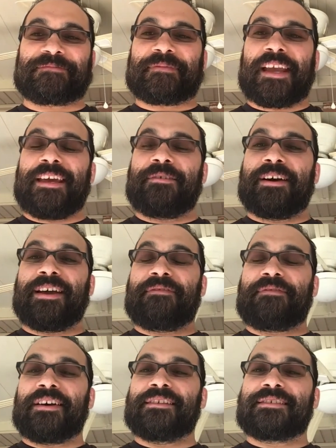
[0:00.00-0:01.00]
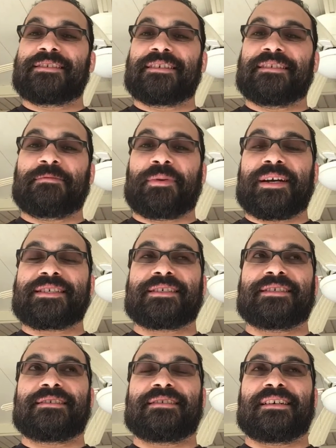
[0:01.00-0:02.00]
anyway, I fell into a
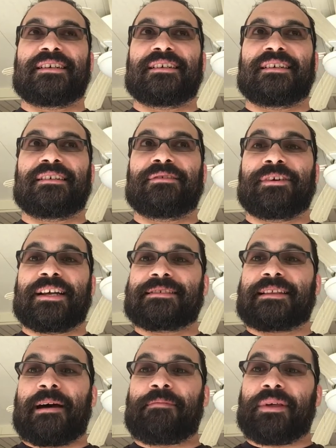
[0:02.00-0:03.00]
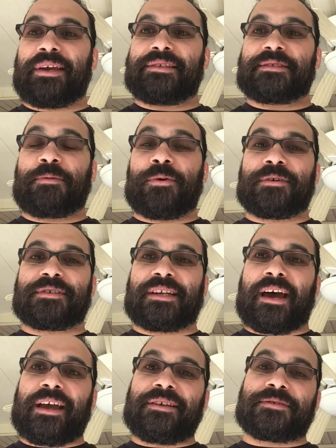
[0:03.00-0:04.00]
depression when I stopped playing sports
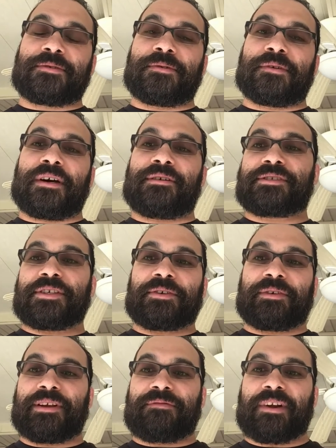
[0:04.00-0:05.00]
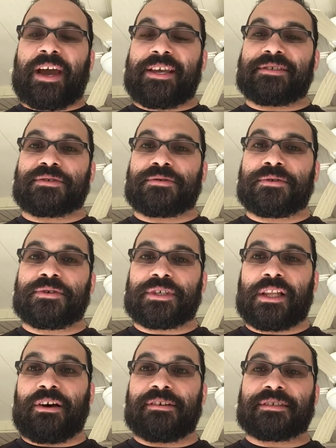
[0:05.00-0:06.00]
in high school. I went to three different high schools.
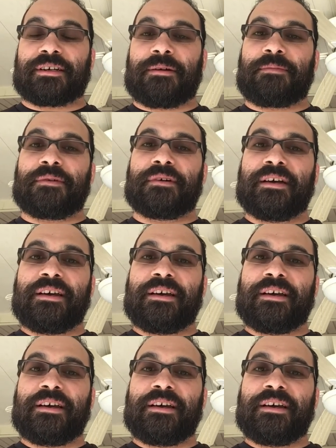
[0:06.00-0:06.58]
I lost a couple